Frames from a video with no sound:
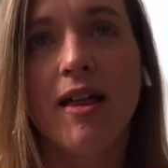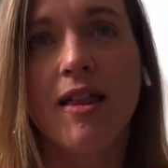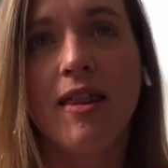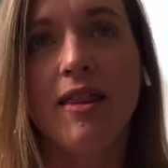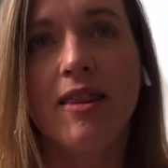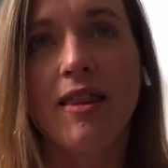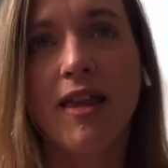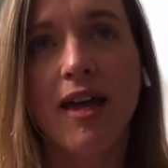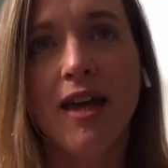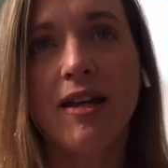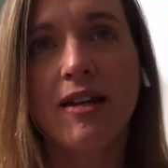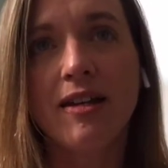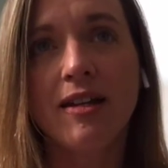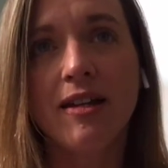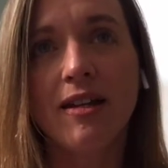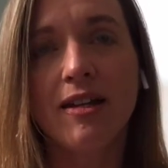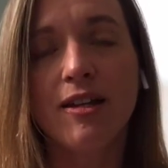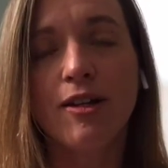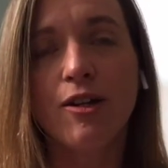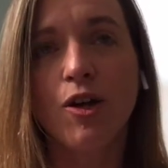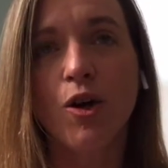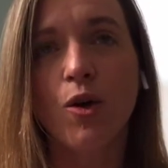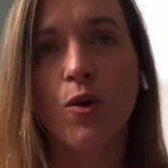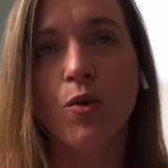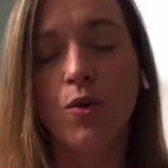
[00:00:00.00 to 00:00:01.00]
Then,
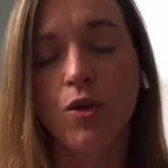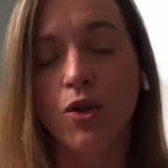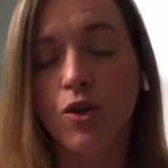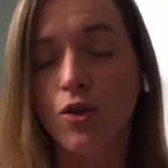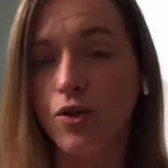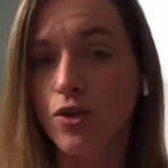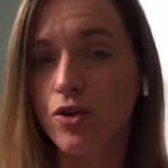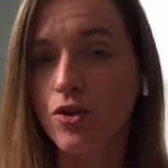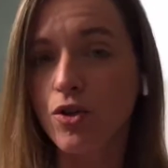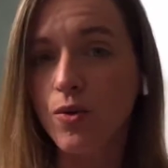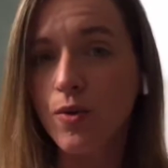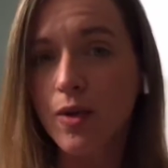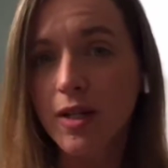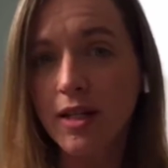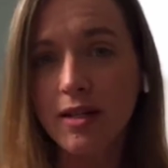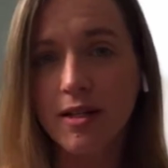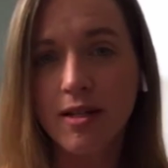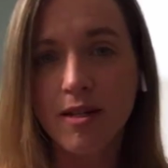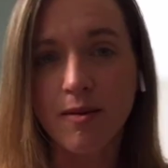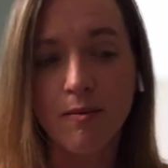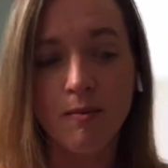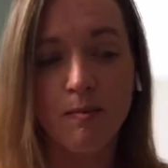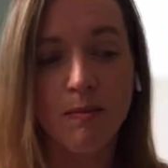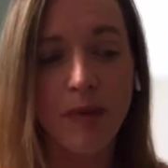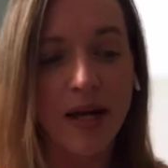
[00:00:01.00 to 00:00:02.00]
you're doing
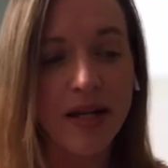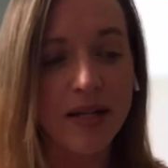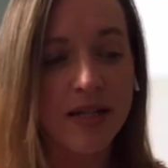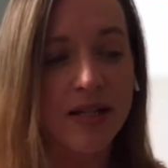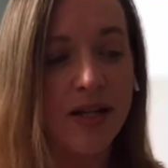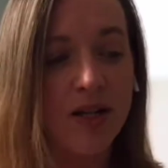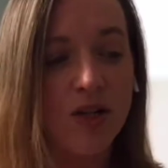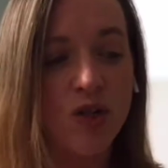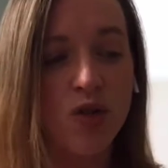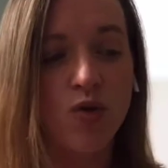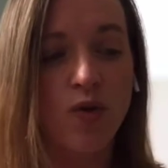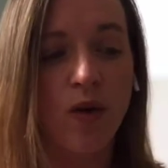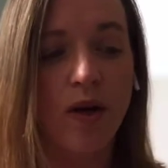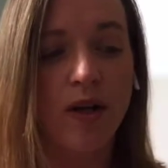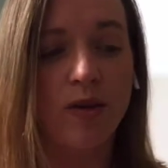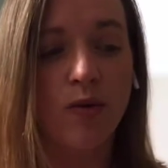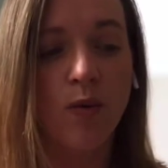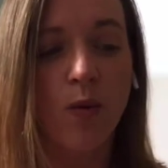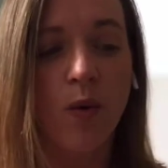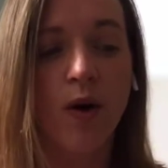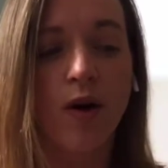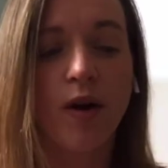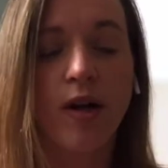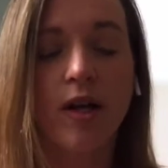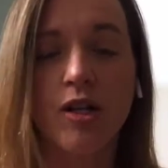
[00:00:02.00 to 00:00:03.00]
some basic strength
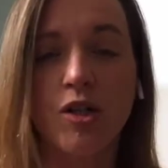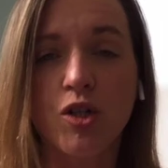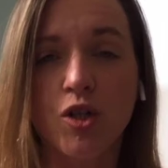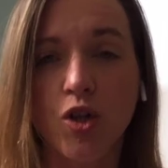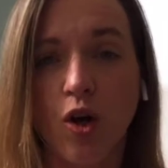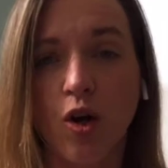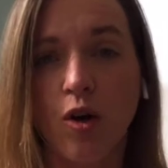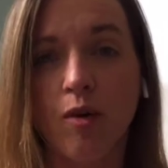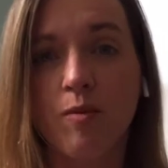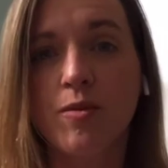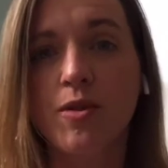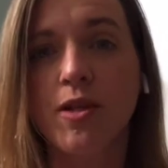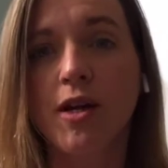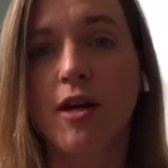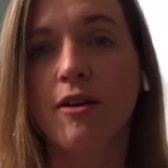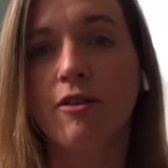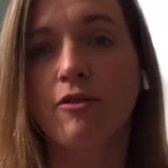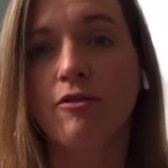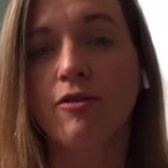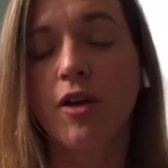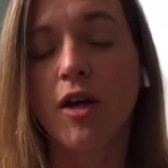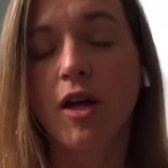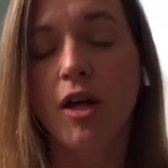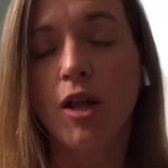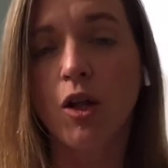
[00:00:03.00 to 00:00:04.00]
work in terms of
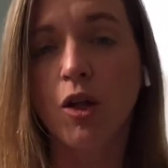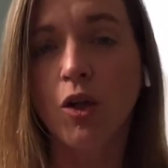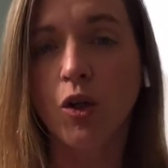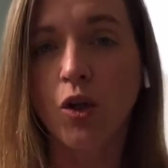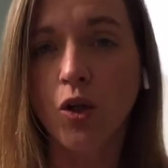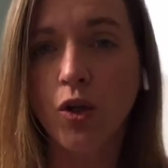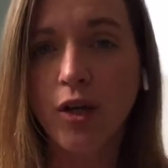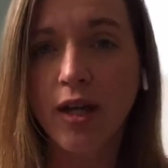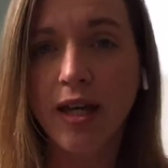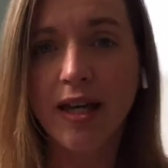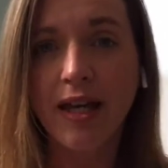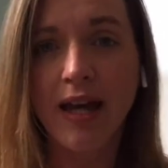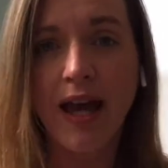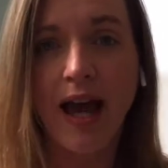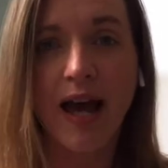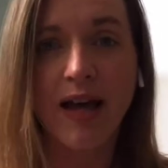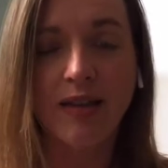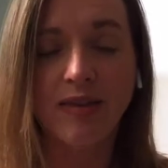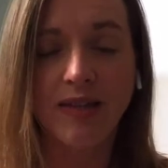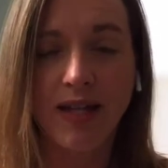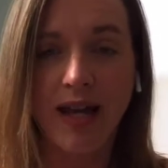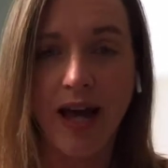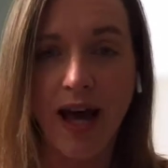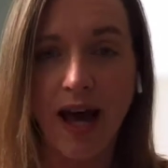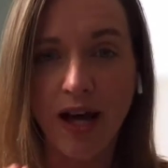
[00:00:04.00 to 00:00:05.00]
looking at
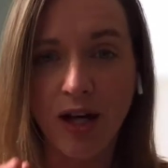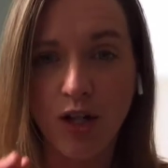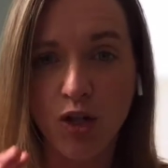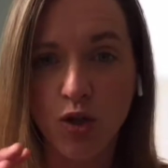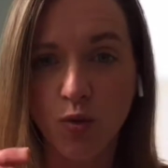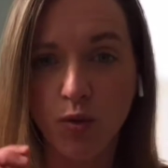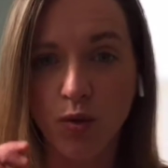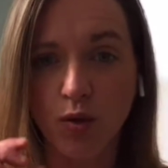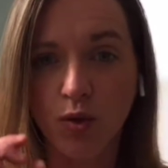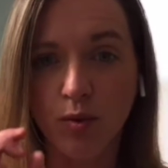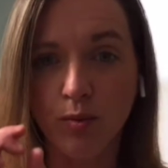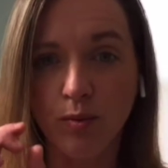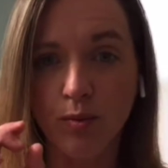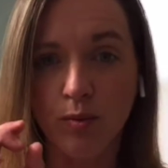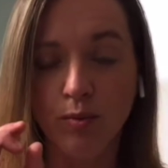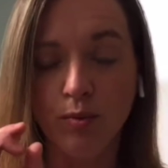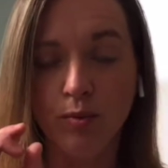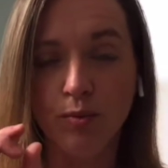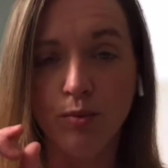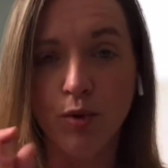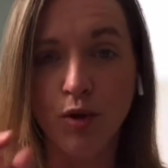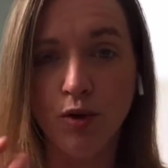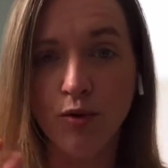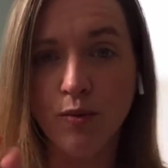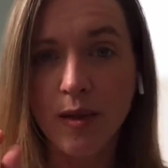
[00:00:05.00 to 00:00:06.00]
the actual
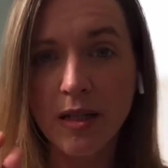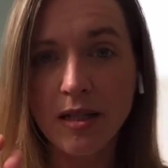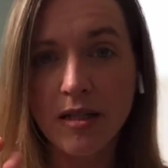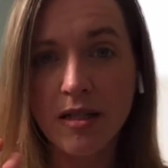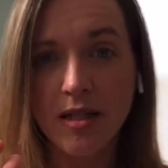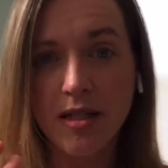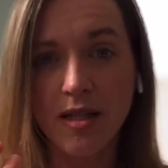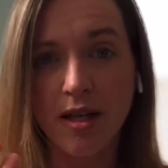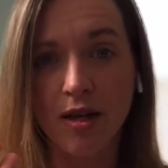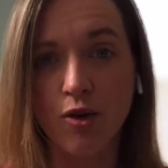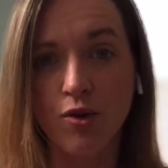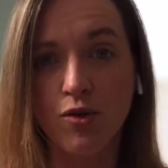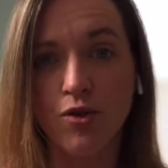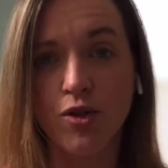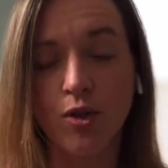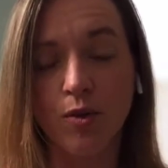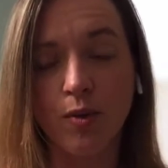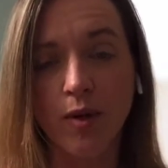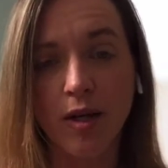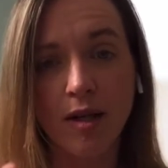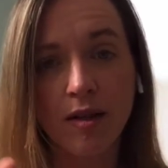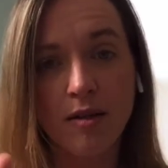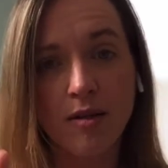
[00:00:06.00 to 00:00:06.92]
movements that you're doing.